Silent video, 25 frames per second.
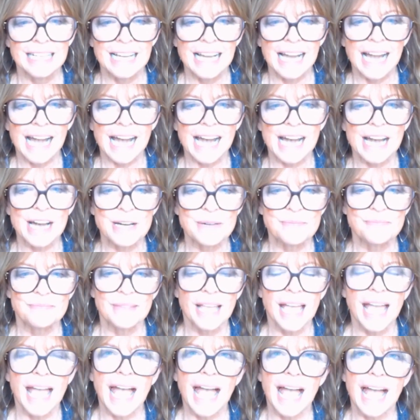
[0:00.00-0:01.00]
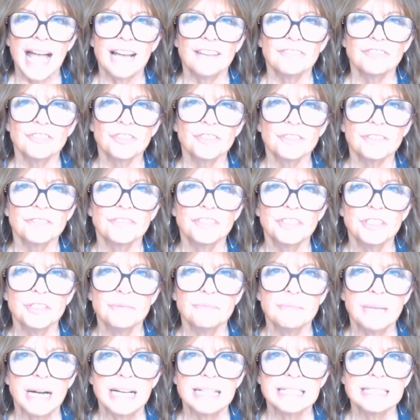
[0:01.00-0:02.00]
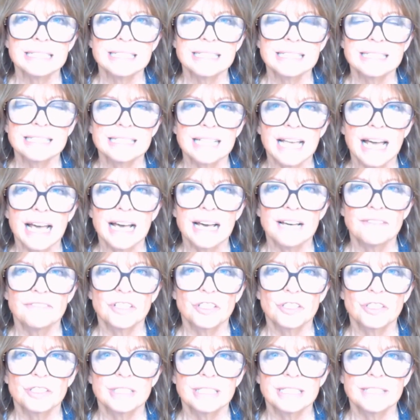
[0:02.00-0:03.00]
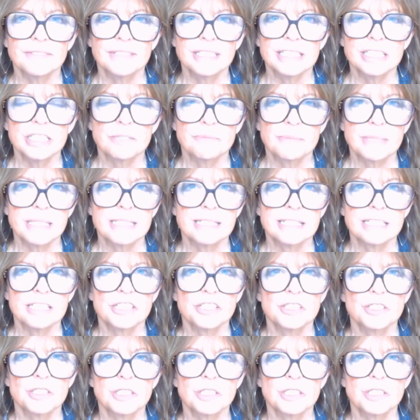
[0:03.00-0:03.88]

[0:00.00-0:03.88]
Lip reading: After a few months of her living near my sister,